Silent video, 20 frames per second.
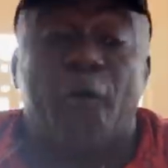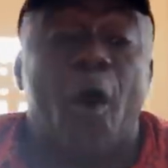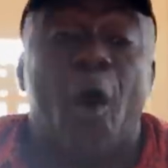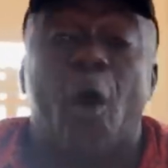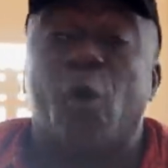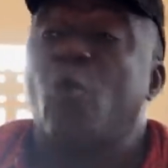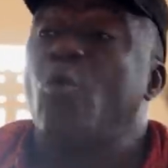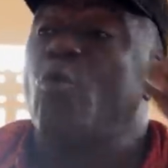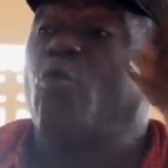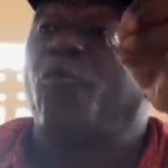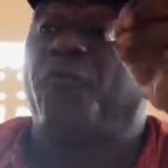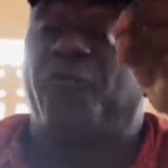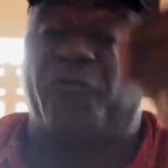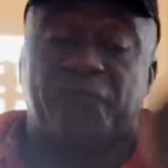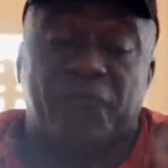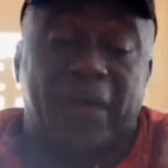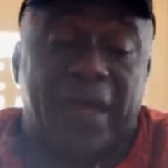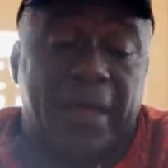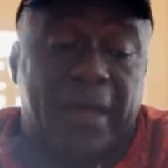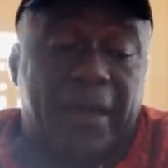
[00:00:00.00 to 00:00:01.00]
all who
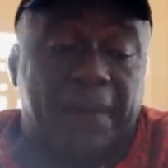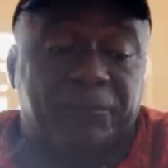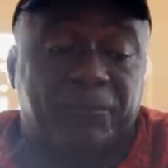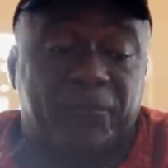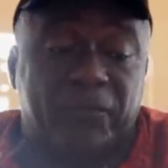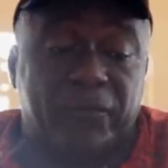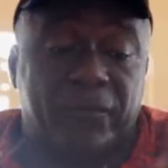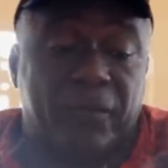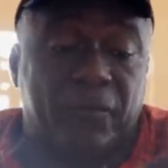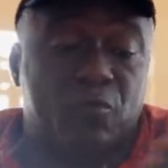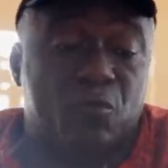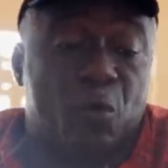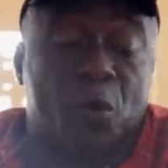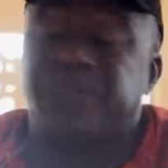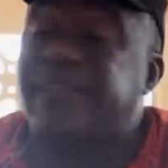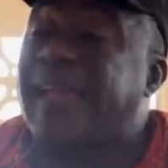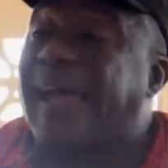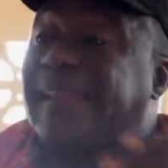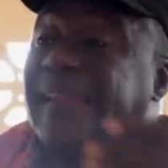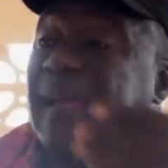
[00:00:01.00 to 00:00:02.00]

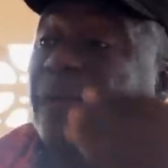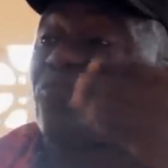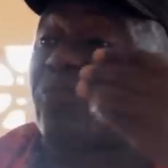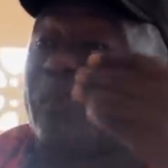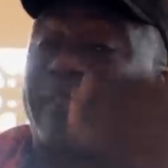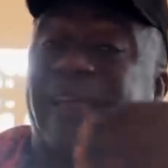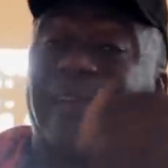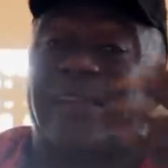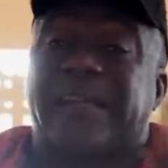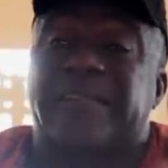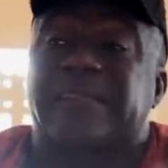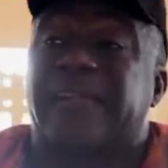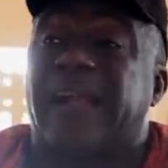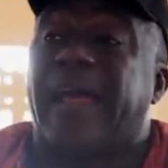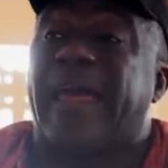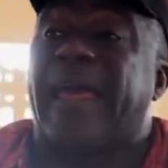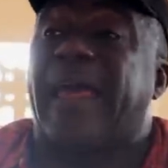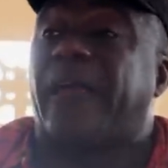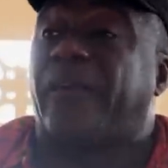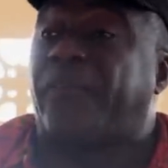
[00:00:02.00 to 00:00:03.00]
wrote their names with the
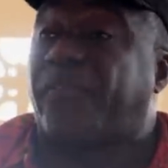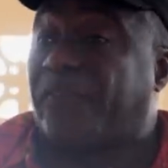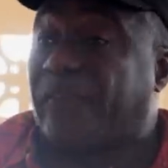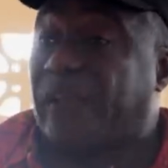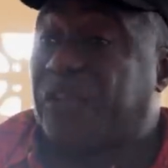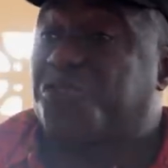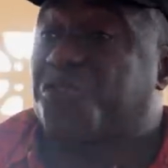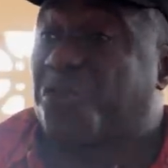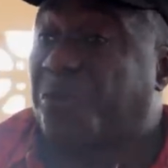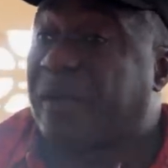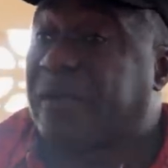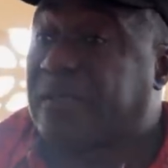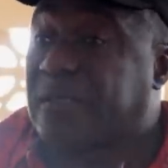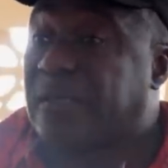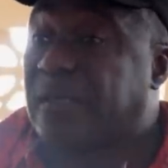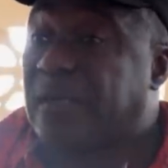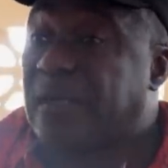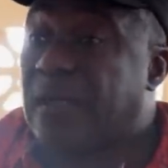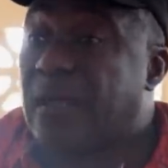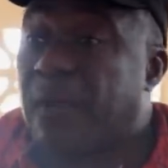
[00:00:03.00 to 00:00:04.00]
National Health
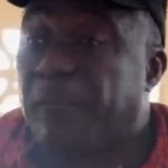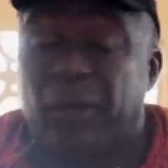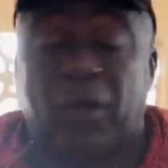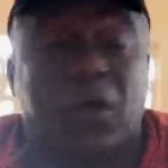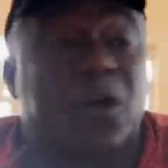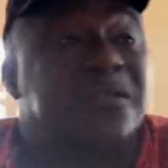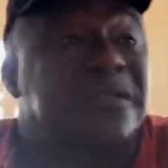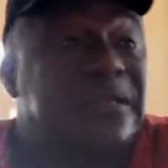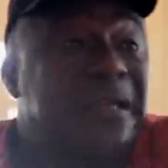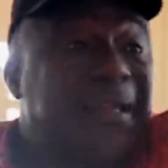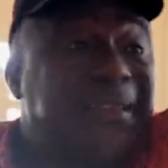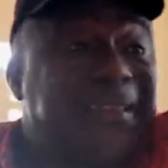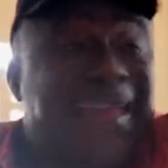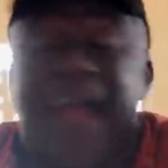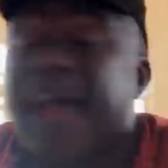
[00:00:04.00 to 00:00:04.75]
Insurance, because they